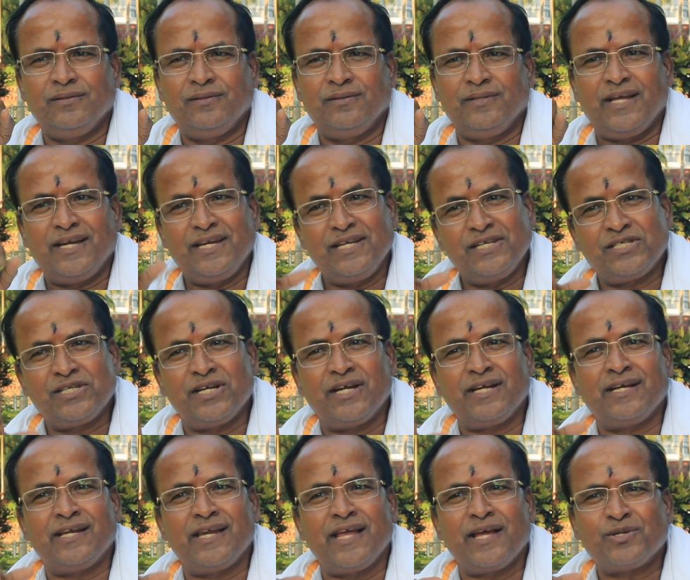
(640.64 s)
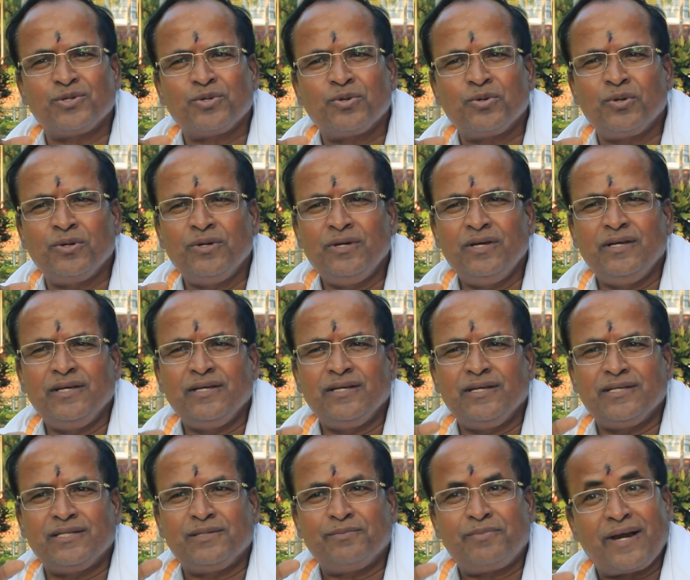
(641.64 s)
Then he said, Kriya Yoga,
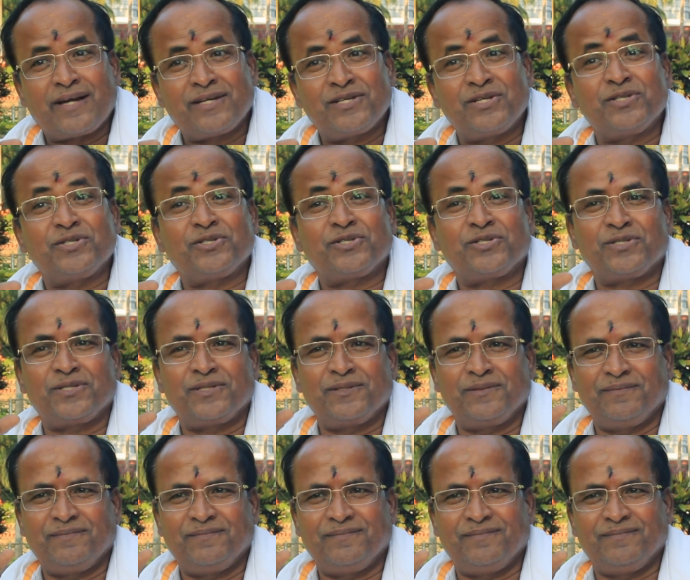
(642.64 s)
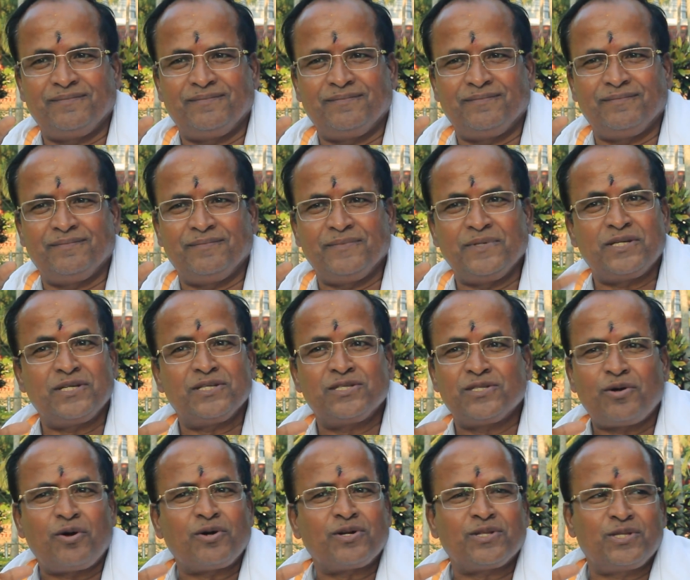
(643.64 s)
is the practice. It is
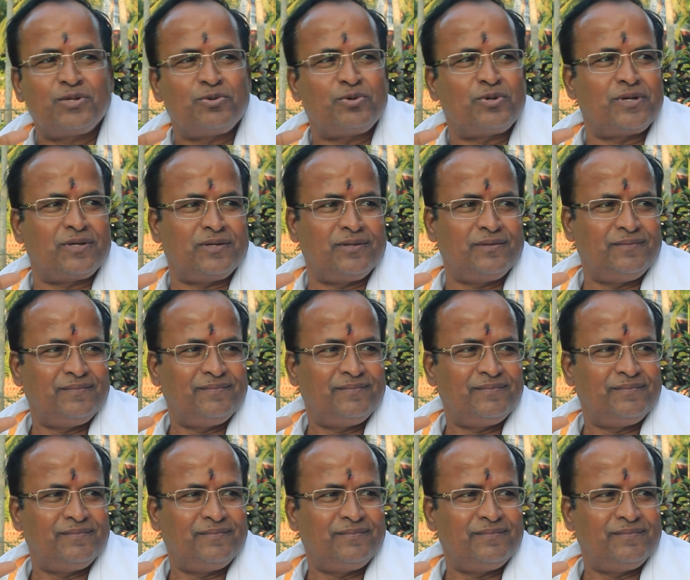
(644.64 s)
not theory.